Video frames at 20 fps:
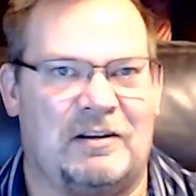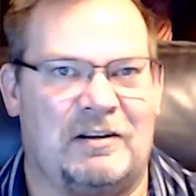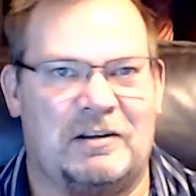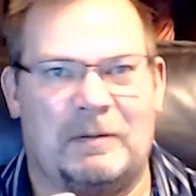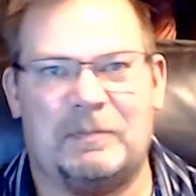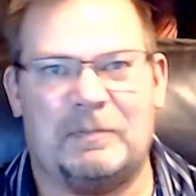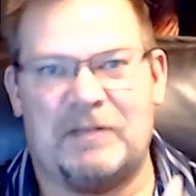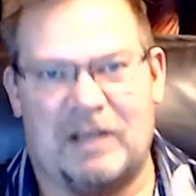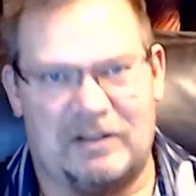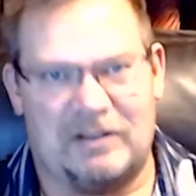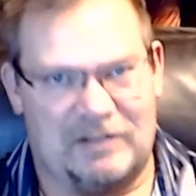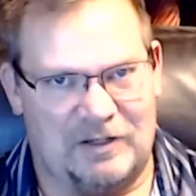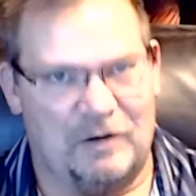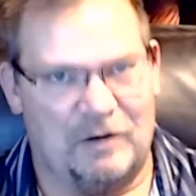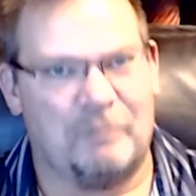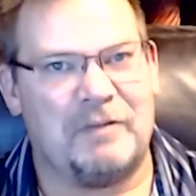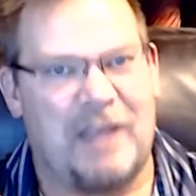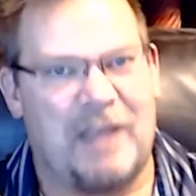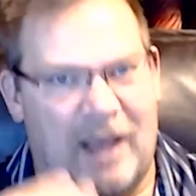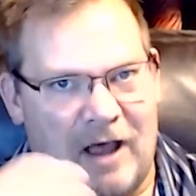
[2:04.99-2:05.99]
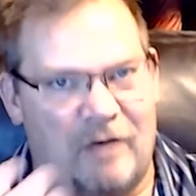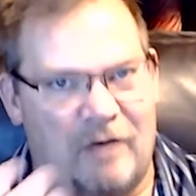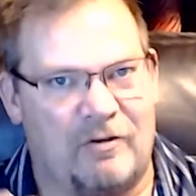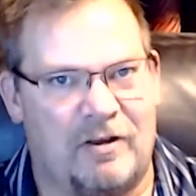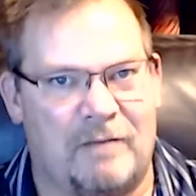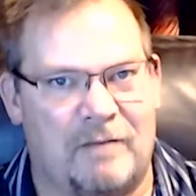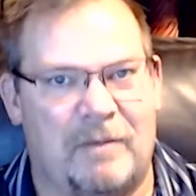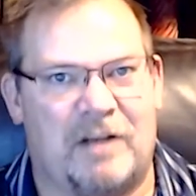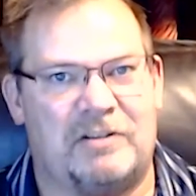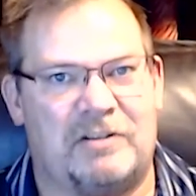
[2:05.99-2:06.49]
You're obsessing over the
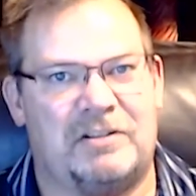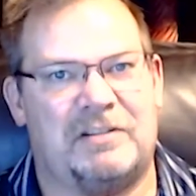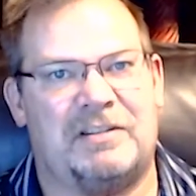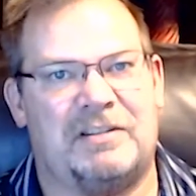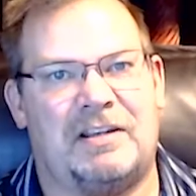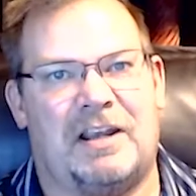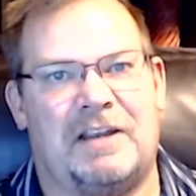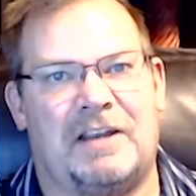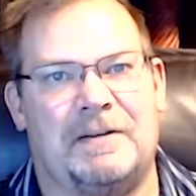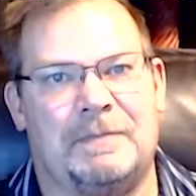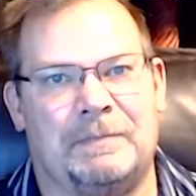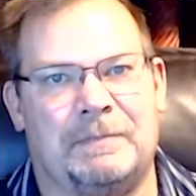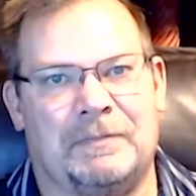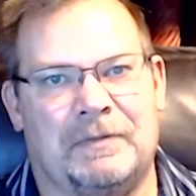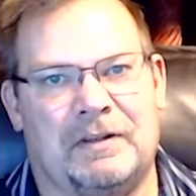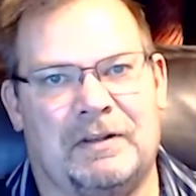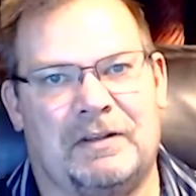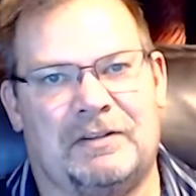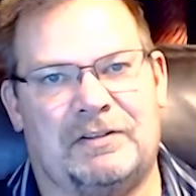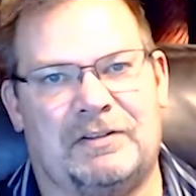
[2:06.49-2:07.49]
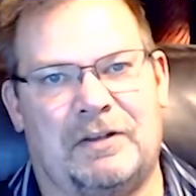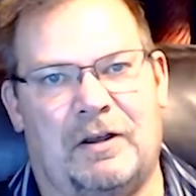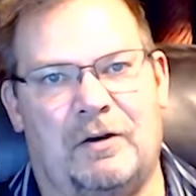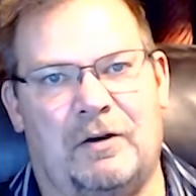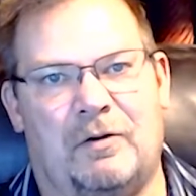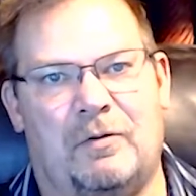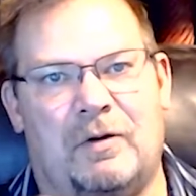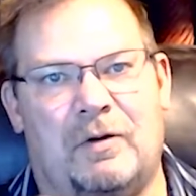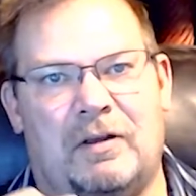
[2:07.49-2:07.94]
outcome, I should say. So,